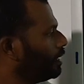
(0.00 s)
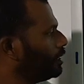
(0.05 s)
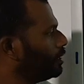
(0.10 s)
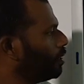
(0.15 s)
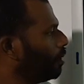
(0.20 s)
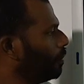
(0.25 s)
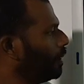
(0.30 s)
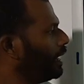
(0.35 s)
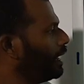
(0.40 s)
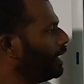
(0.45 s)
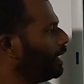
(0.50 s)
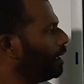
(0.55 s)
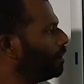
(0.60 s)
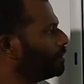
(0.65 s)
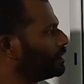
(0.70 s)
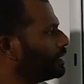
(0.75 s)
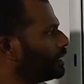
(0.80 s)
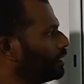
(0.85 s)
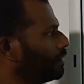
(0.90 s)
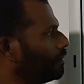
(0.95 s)
domain name
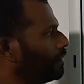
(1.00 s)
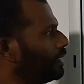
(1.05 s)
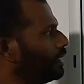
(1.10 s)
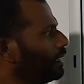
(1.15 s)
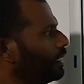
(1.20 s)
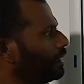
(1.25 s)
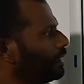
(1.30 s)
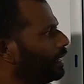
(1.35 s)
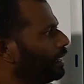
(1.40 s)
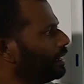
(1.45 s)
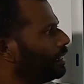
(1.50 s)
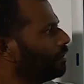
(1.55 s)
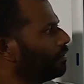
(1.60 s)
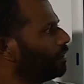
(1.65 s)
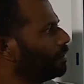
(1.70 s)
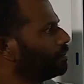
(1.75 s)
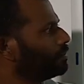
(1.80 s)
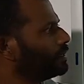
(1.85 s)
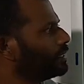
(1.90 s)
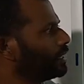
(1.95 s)
server, then the
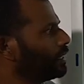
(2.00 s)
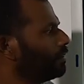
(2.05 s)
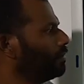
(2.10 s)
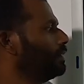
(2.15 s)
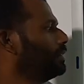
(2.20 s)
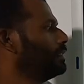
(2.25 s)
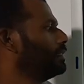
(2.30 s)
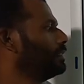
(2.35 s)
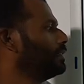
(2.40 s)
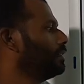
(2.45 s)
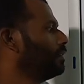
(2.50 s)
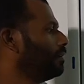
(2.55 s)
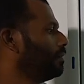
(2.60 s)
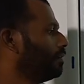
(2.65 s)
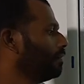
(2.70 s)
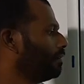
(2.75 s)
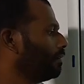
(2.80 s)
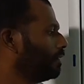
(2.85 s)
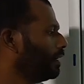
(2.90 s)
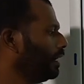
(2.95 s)
web servers.
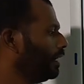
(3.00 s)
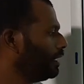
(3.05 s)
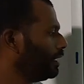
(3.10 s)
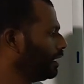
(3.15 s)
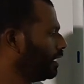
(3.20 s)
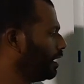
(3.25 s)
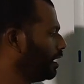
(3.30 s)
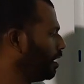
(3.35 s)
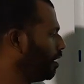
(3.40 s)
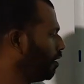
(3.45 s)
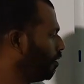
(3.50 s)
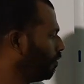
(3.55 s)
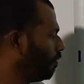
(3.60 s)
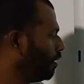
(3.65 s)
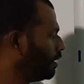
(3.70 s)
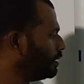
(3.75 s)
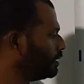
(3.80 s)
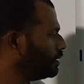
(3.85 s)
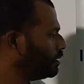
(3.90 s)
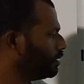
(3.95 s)
Right?
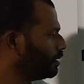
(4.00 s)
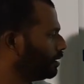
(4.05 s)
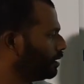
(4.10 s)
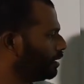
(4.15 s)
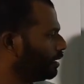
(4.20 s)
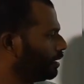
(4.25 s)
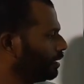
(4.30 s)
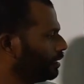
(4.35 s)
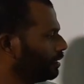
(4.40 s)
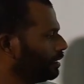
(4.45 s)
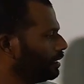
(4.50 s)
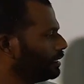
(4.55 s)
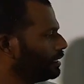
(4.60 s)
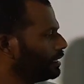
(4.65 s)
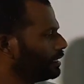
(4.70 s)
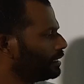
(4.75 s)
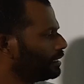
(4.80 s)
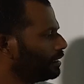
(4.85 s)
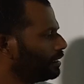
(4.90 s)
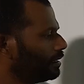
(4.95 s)
This
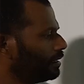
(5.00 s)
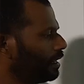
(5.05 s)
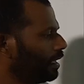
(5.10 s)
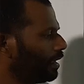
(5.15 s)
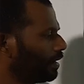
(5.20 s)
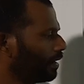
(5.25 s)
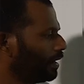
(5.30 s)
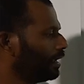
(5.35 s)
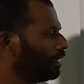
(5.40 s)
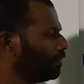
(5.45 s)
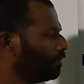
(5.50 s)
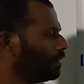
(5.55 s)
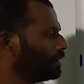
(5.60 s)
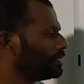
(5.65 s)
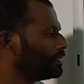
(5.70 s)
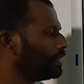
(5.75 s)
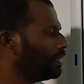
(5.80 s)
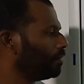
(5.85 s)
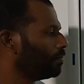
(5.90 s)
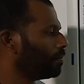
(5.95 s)
is the
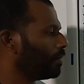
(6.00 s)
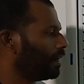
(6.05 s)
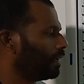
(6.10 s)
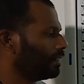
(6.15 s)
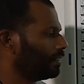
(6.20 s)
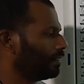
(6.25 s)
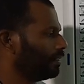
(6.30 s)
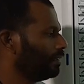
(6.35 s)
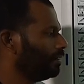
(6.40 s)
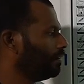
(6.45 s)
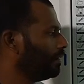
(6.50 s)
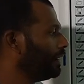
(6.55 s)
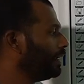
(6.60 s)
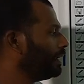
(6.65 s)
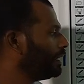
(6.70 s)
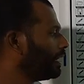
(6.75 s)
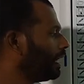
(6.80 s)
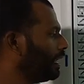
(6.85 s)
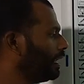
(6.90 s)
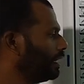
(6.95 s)
requesting part.
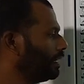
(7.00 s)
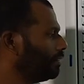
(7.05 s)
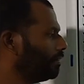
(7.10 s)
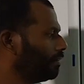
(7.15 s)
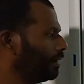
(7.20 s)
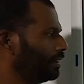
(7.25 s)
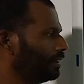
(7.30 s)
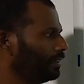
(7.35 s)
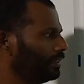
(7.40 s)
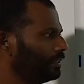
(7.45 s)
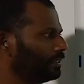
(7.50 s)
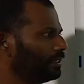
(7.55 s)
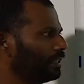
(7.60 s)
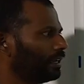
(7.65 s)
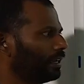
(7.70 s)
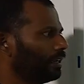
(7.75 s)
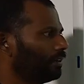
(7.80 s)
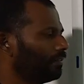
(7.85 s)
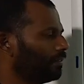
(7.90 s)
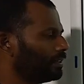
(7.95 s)
Green color one is the
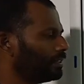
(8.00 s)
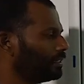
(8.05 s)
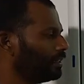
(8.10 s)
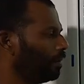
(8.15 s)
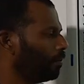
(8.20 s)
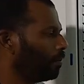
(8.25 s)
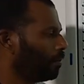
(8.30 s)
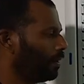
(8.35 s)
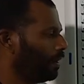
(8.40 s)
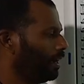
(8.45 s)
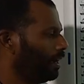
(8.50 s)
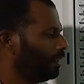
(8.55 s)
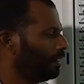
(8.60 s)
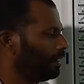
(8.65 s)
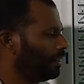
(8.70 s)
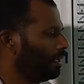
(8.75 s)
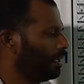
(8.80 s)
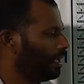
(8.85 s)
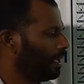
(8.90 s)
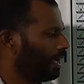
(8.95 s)
requesting part,
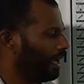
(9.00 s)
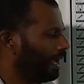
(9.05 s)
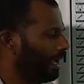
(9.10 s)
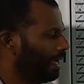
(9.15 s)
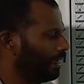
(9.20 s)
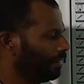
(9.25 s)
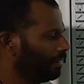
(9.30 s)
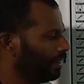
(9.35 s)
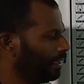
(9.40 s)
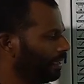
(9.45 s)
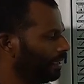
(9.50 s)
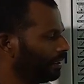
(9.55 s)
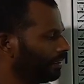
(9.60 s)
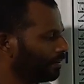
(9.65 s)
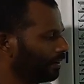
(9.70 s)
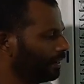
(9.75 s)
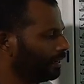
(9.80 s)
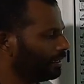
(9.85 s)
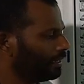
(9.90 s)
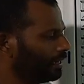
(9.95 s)
and the
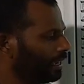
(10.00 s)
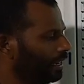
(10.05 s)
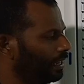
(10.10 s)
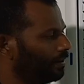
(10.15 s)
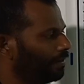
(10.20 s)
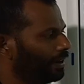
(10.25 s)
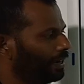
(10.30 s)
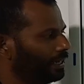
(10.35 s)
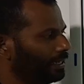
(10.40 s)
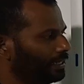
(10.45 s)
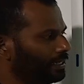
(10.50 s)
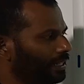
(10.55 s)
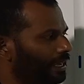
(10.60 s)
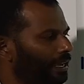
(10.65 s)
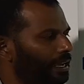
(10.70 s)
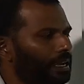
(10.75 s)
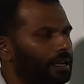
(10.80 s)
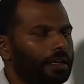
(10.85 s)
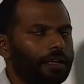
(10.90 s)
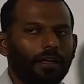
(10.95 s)
red color one is
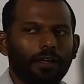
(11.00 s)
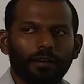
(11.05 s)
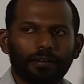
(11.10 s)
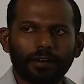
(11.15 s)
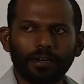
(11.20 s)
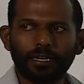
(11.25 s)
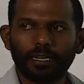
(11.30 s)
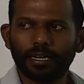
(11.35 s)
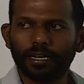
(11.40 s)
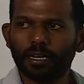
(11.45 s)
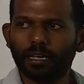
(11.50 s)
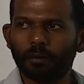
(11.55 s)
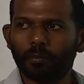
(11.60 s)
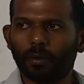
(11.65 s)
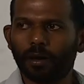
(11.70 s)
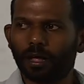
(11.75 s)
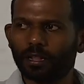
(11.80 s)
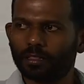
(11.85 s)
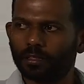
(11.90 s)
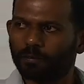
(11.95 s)
the returning
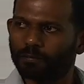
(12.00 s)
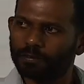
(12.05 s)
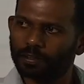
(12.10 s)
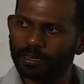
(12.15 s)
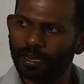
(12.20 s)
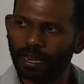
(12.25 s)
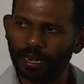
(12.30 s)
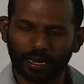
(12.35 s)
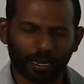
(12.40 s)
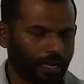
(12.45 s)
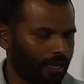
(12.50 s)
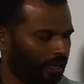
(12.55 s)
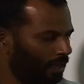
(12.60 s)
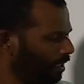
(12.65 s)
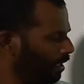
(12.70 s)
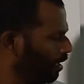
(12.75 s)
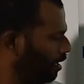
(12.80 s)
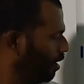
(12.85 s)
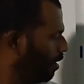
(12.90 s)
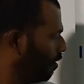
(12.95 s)
path of data.
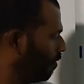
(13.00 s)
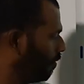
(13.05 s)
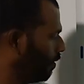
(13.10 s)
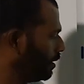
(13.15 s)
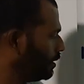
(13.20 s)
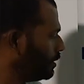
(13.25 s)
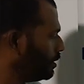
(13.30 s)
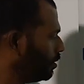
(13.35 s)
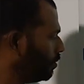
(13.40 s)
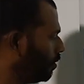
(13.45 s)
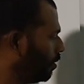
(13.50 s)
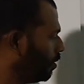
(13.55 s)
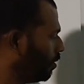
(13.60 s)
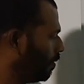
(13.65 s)
Once you